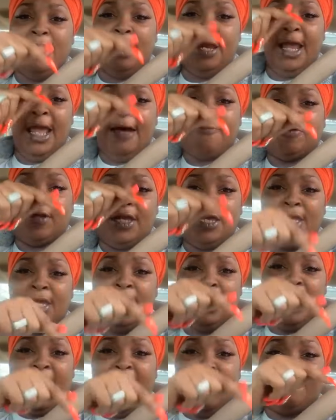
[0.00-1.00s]
year after
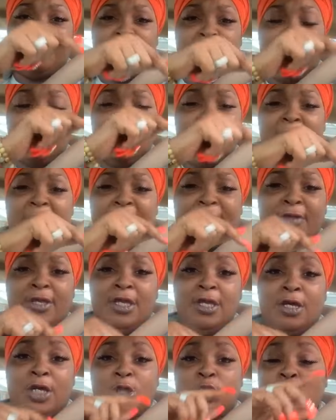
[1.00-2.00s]
year after year
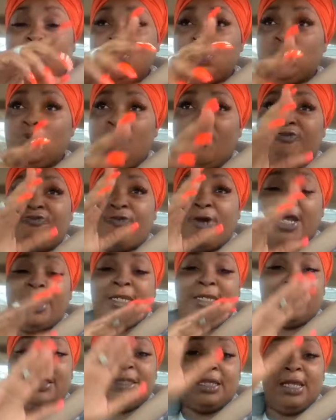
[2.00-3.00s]
after year because you're too
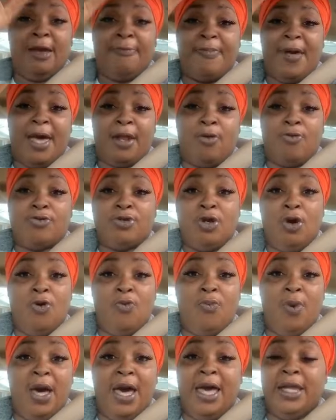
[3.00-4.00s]
afraid to step out on
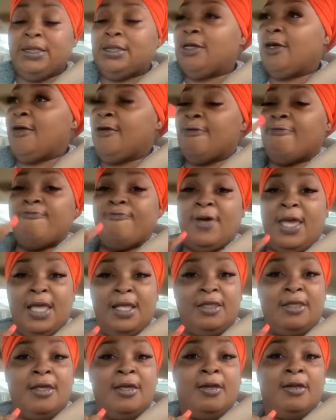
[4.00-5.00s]
your what?
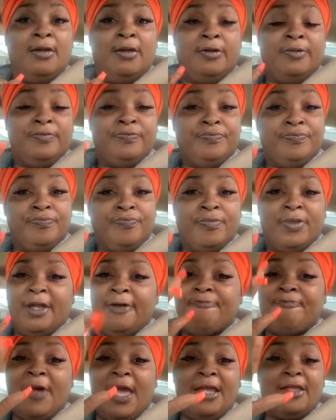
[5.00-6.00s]
Faith.
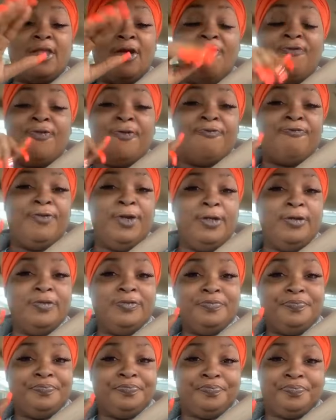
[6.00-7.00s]
Faith over
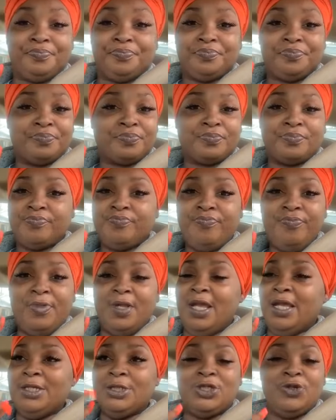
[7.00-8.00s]
fear.
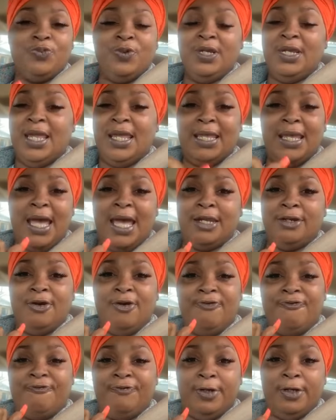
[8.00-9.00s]
And Sharita ain't got
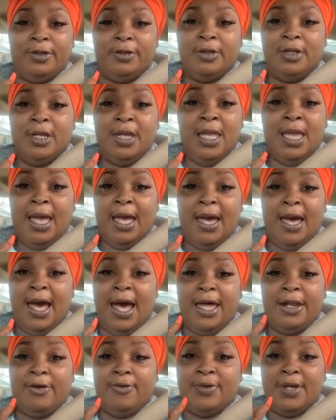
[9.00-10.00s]
no fear.
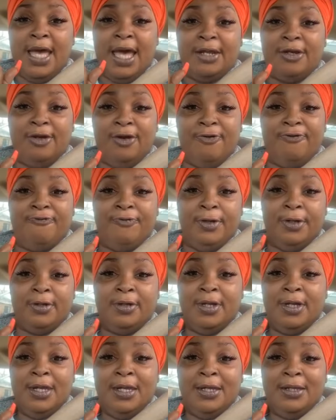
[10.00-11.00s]
I don't got no
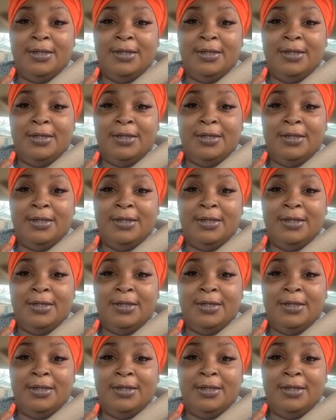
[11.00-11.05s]
fear.